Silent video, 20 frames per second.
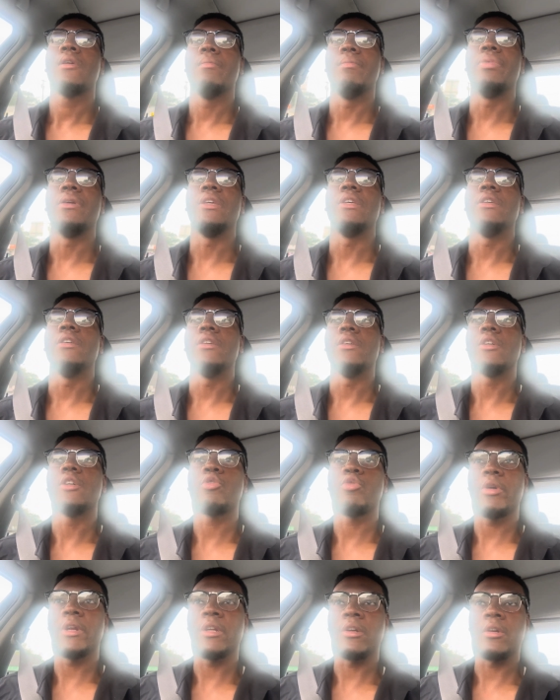be
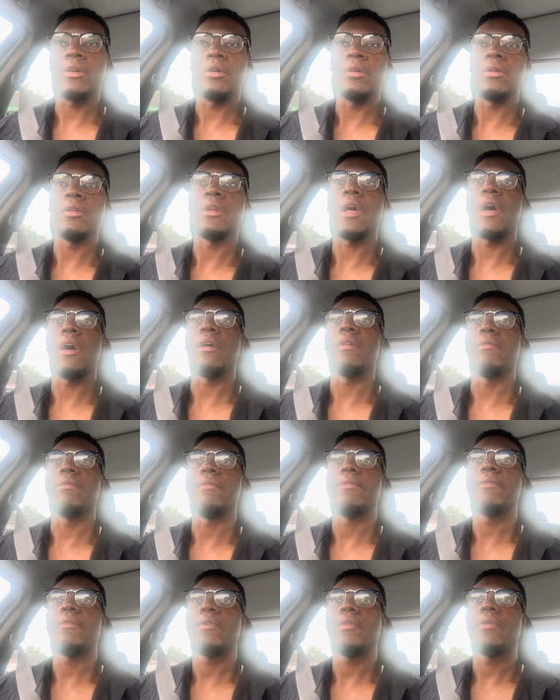critical of
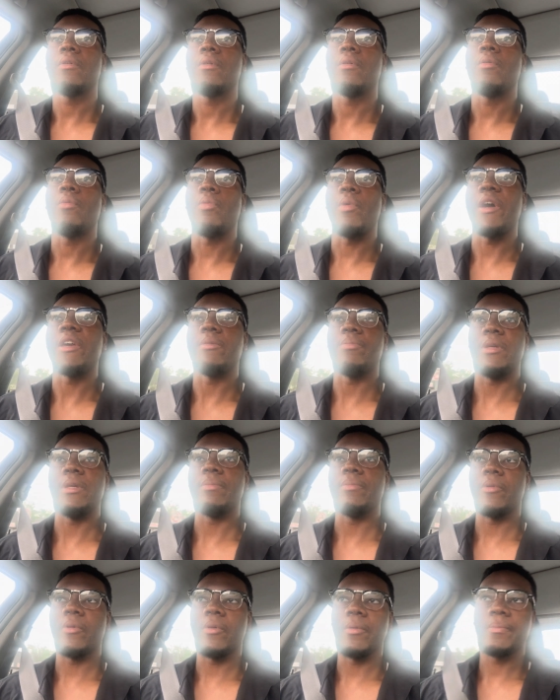white
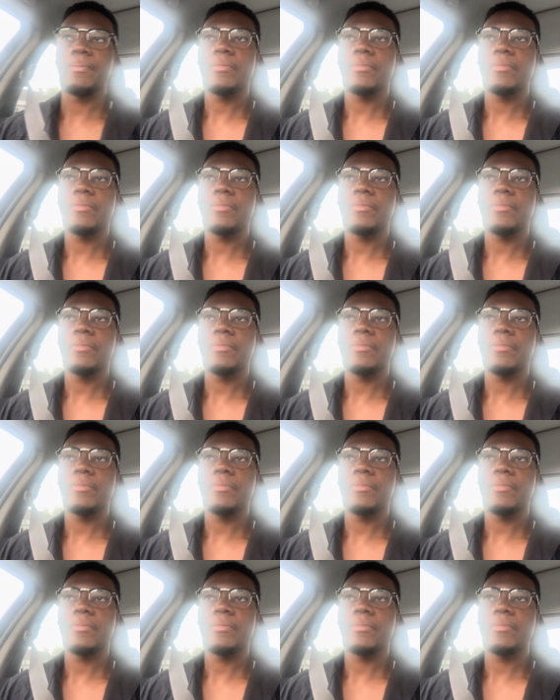people.